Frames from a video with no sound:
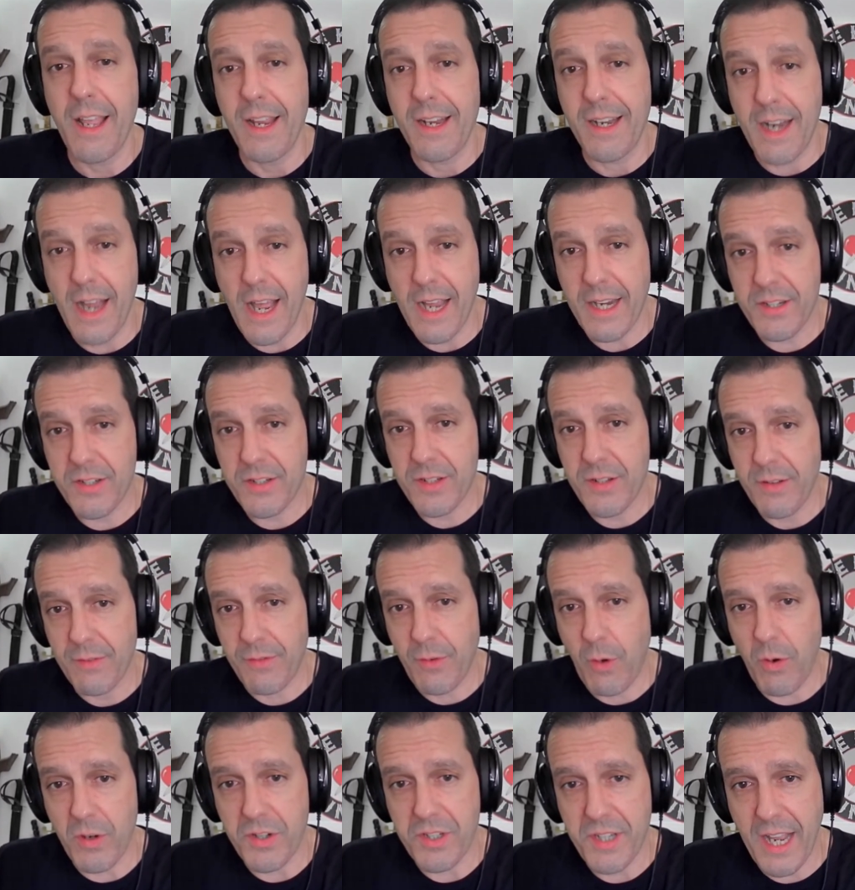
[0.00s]
Next,
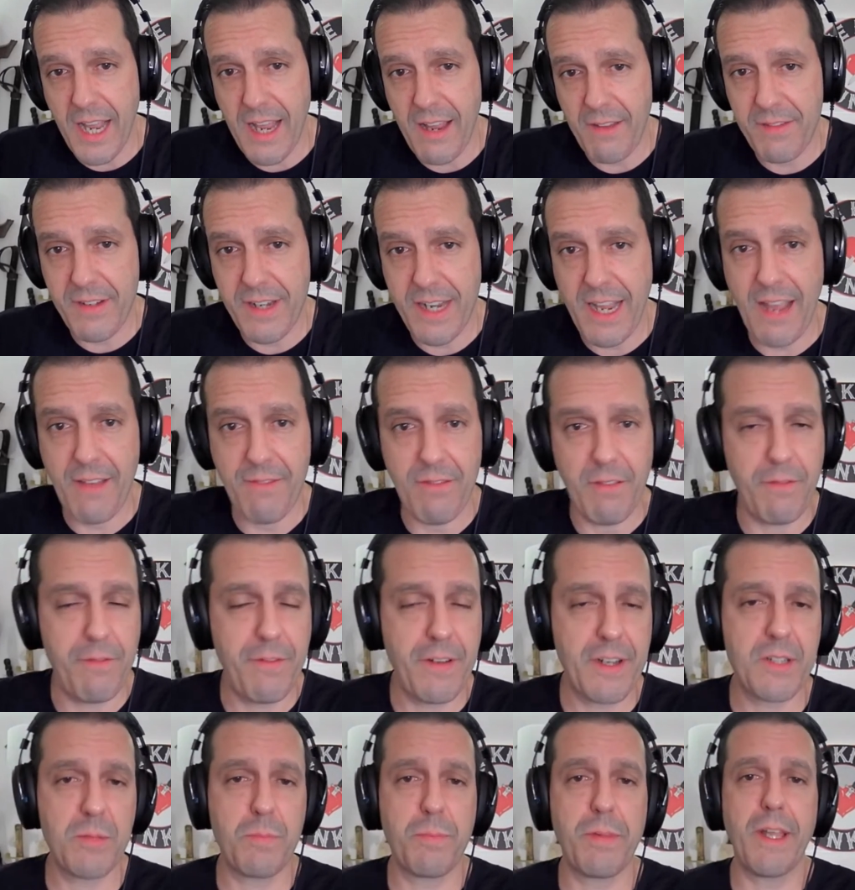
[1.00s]
of course, I have to have a
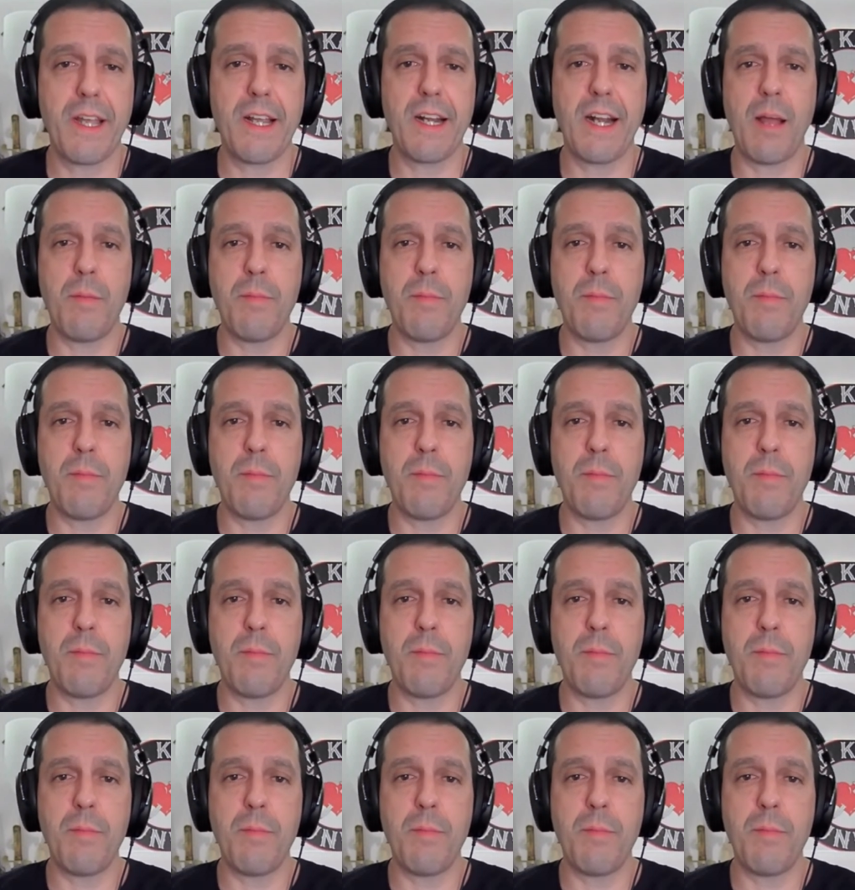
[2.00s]
fixed blade.